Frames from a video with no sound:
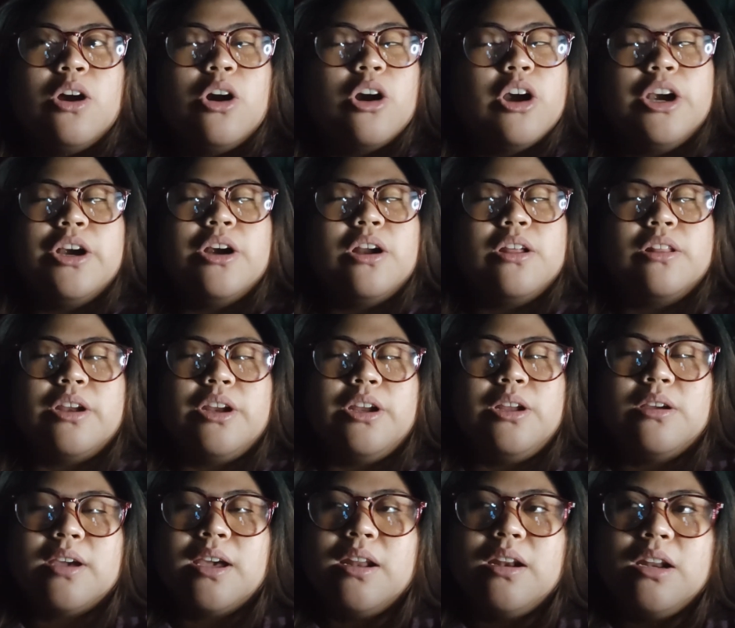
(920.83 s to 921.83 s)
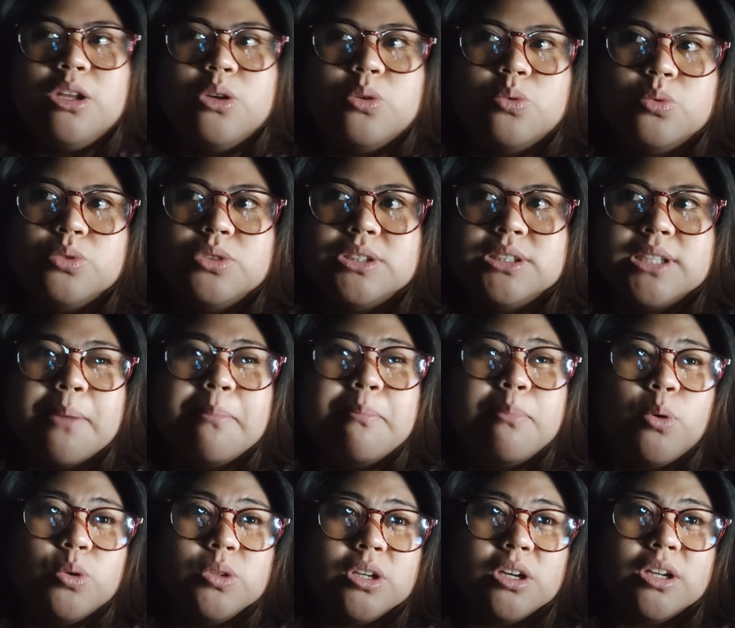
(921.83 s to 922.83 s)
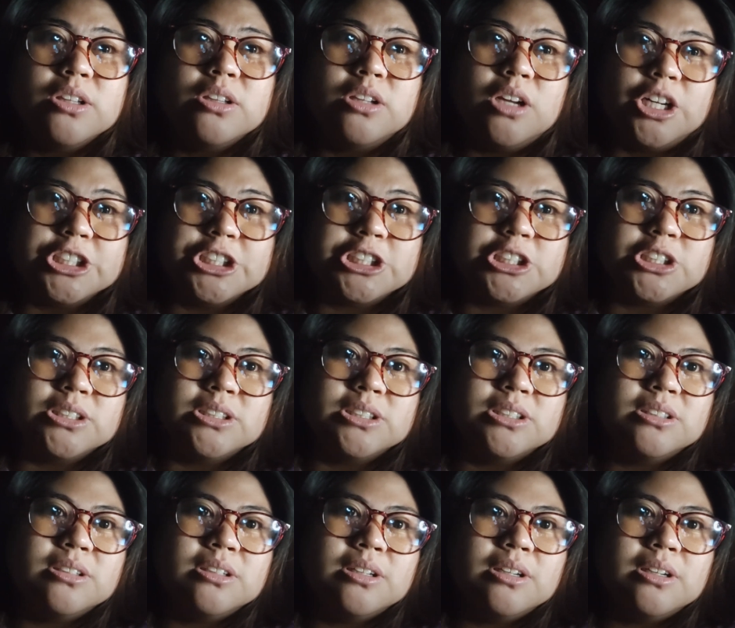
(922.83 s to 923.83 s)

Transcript: or rather you can use a bone conduction